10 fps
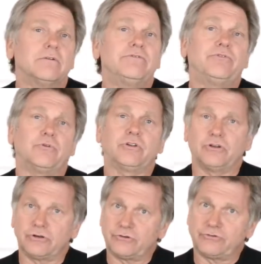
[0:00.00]
for
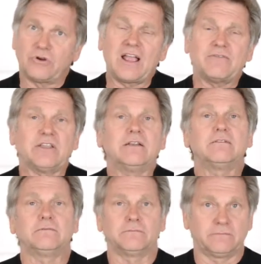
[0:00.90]
your driving
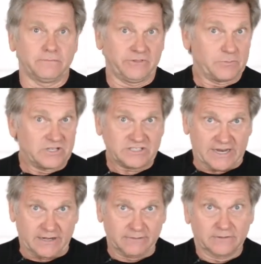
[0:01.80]
the
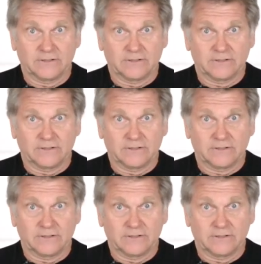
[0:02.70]
Mustang.